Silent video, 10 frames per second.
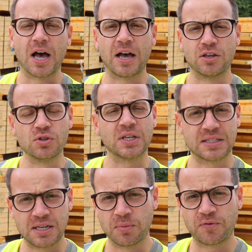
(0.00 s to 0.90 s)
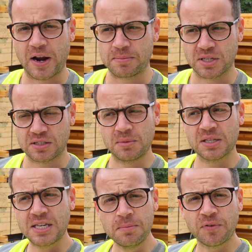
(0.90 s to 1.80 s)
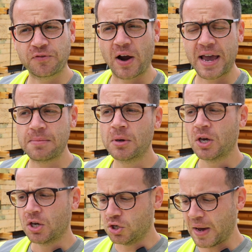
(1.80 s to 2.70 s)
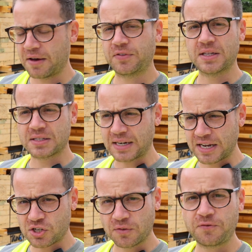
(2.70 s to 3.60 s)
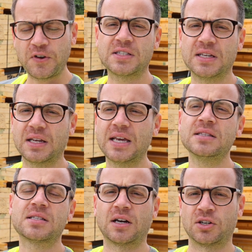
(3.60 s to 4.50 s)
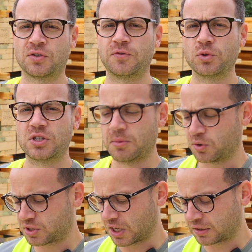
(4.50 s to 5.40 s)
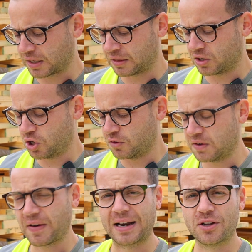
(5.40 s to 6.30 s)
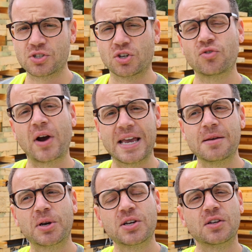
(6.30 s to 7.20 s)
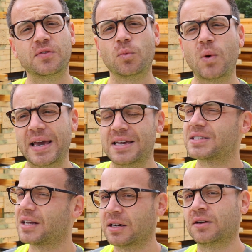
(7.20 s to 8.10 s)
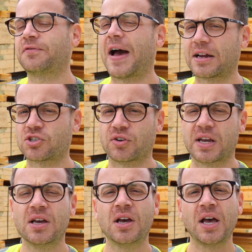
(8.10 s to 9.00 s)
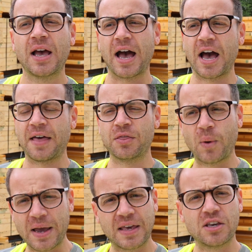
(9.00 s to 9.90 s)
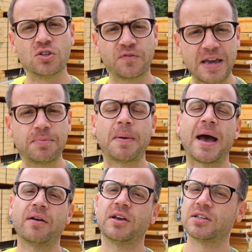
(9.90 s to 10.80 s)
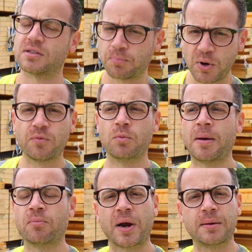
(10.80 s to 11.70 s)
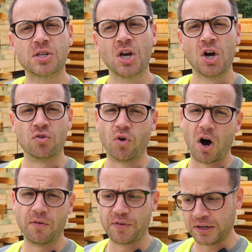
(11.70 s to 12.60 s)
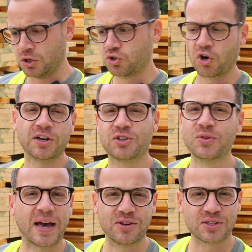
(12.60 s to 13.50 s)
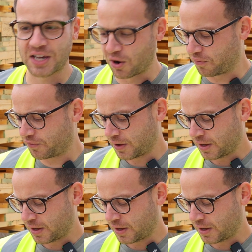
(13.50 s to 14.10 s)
using a timber frame system. In the timber frame, you have the insulation fitted into the 140 mil stud, and the UV values are great because of the way it's done in a factory and the way they use vapor barriers and breathable membranes, rather than you trying to do that yourself